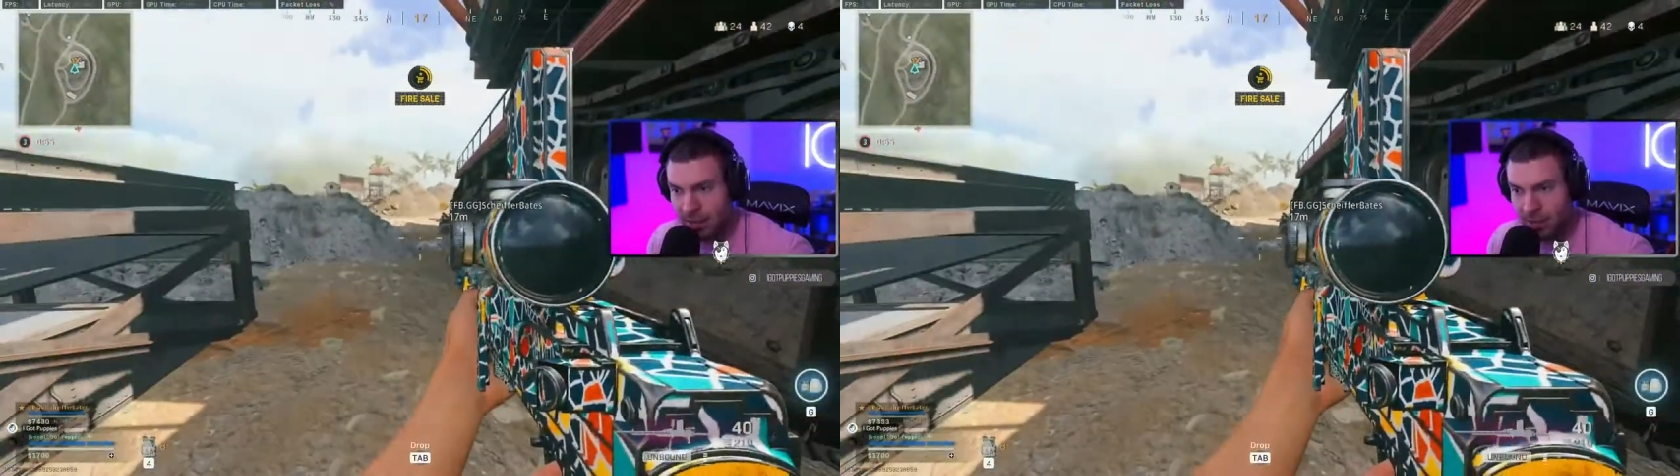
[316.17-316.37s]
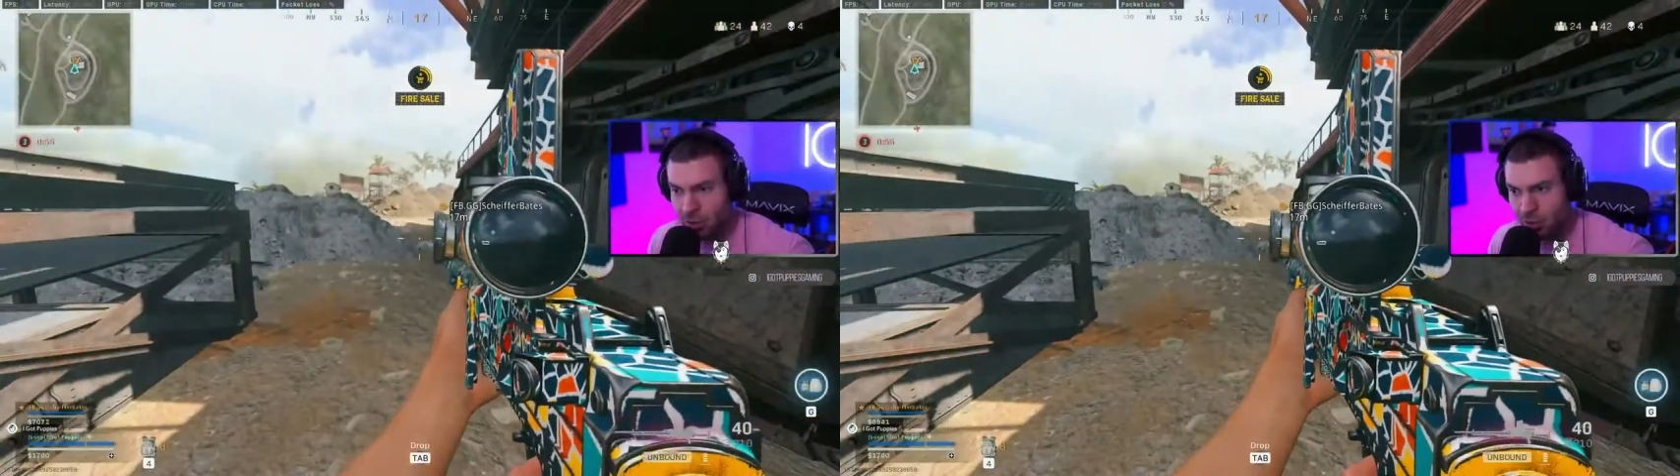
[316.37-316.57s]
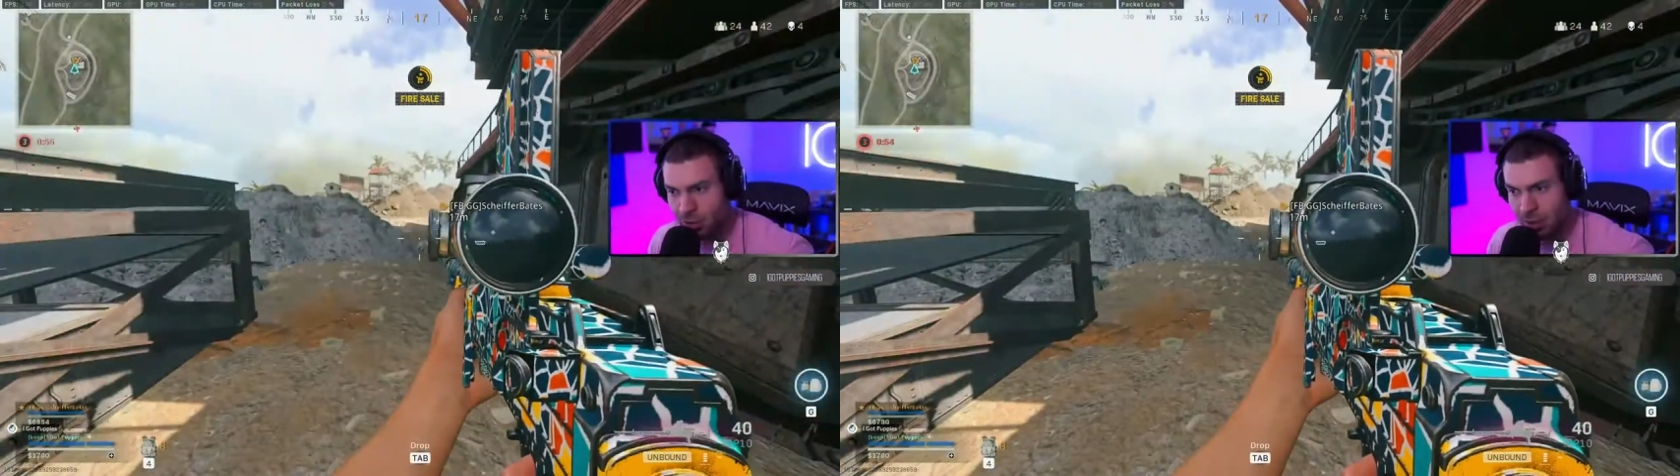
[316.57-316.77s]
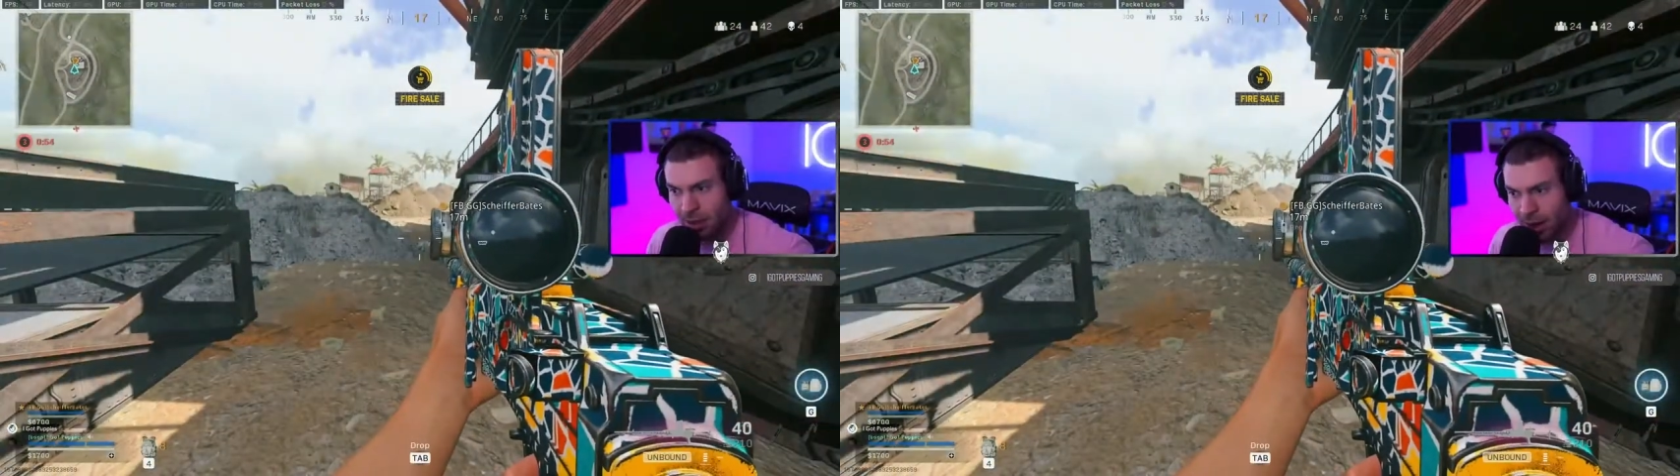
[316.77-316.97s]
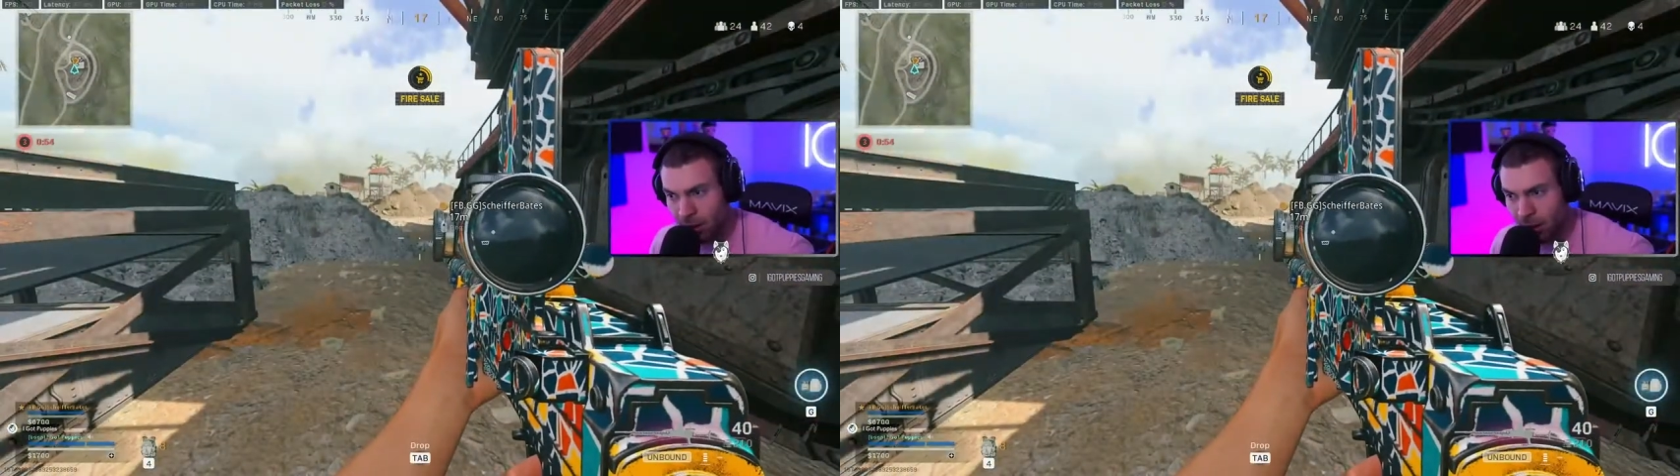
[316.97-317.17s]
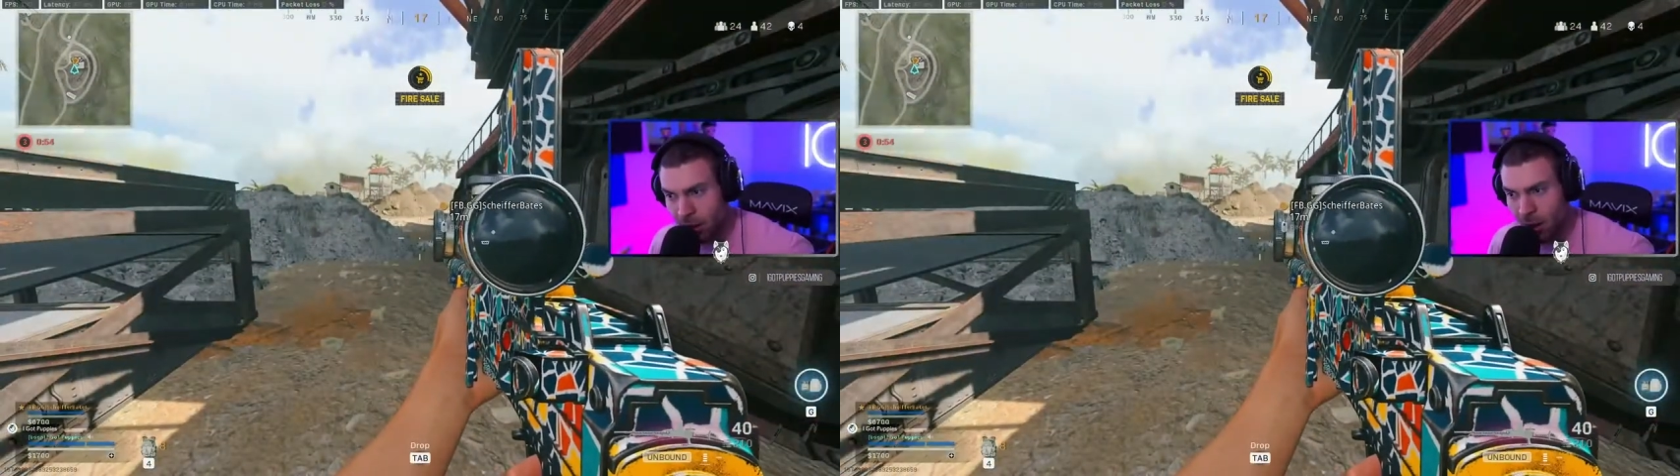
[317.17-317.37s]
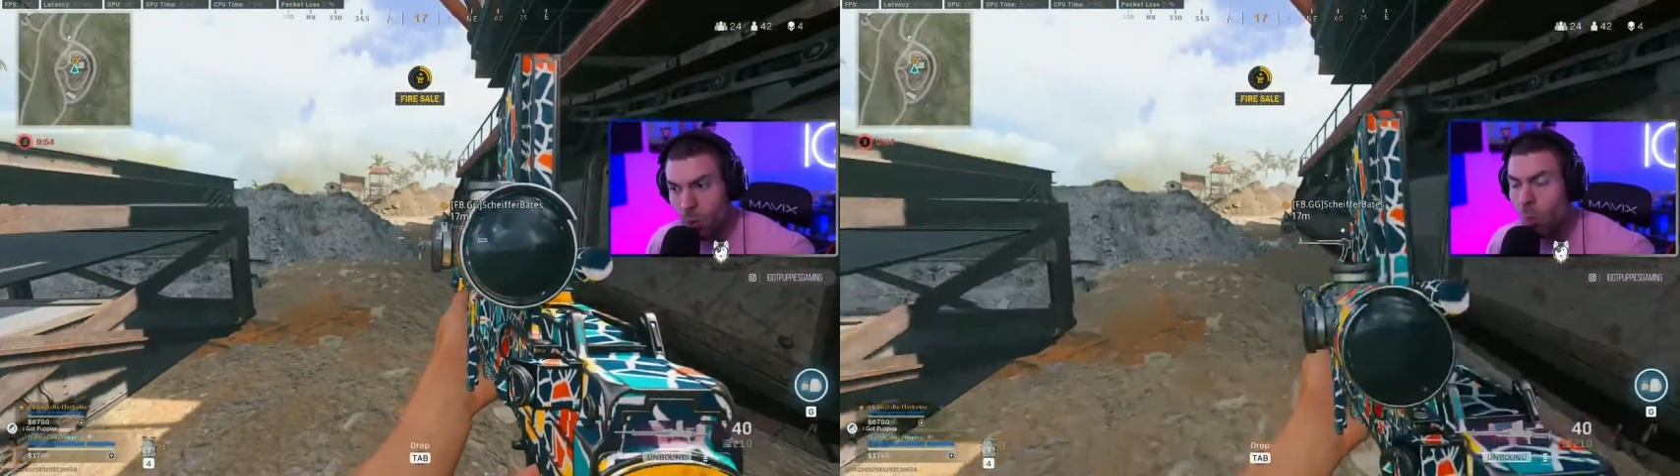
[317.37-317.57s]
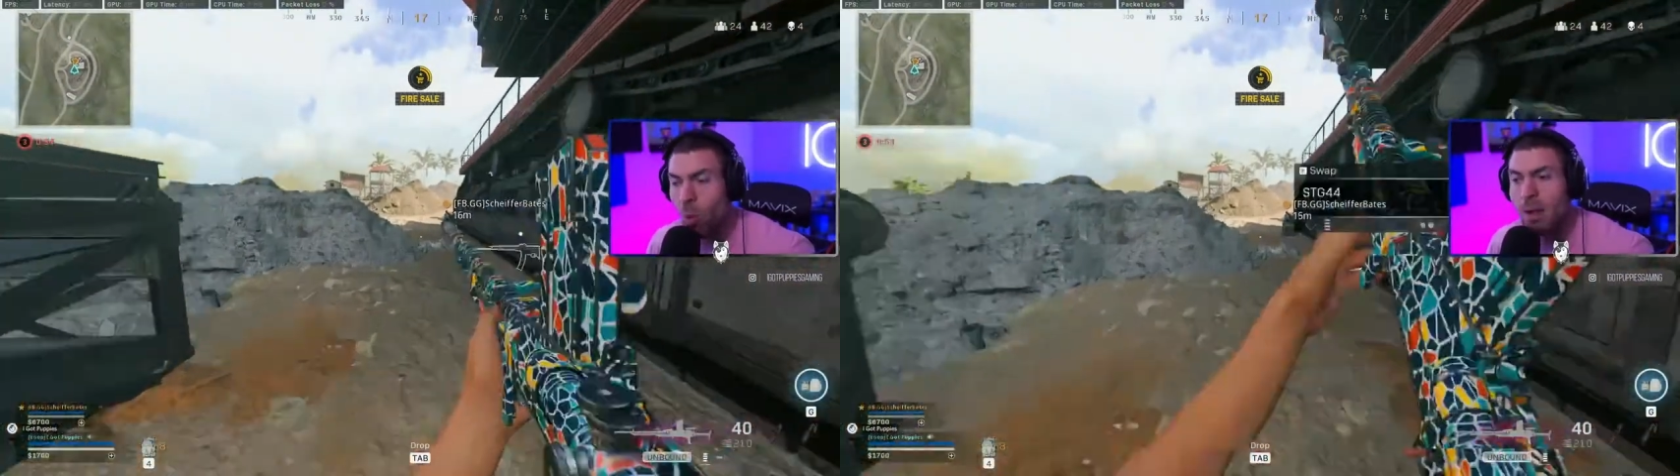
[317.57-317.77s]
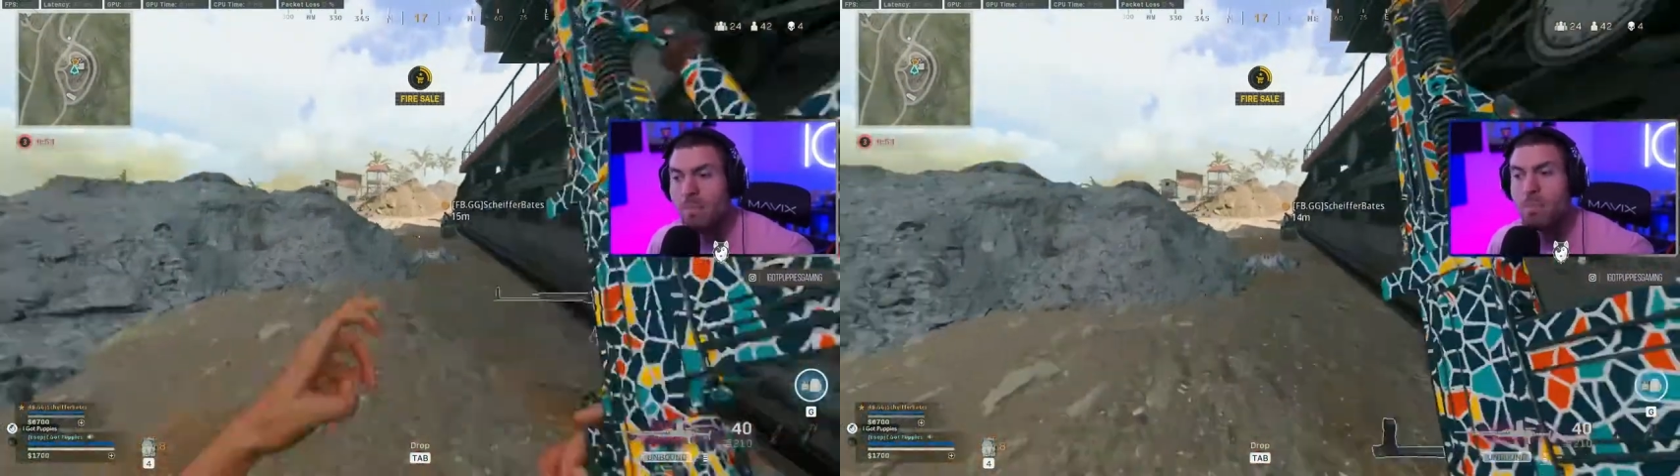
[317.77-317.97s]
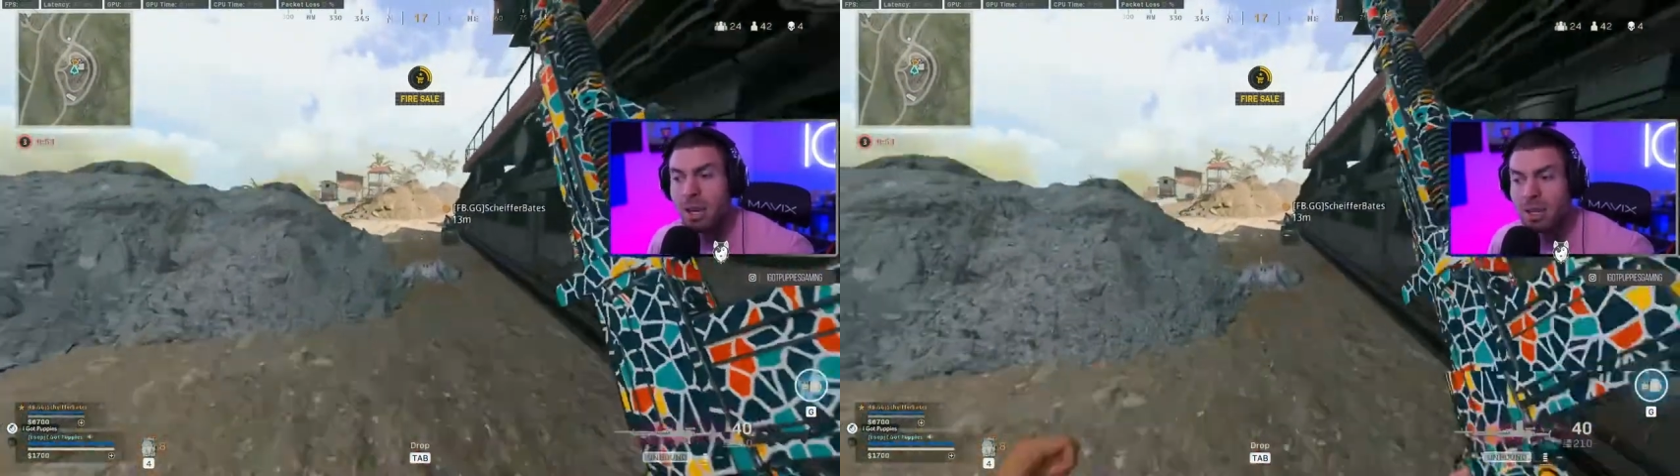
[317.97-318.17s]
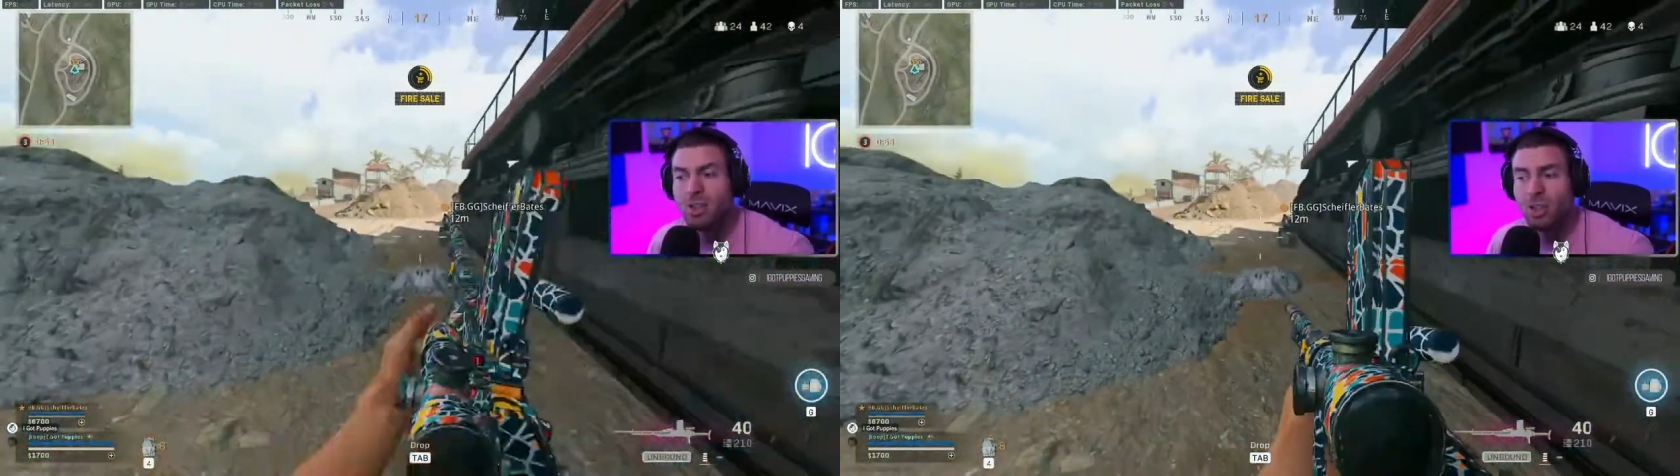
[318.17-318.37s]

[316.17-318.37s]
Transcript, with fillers: is usually there. What made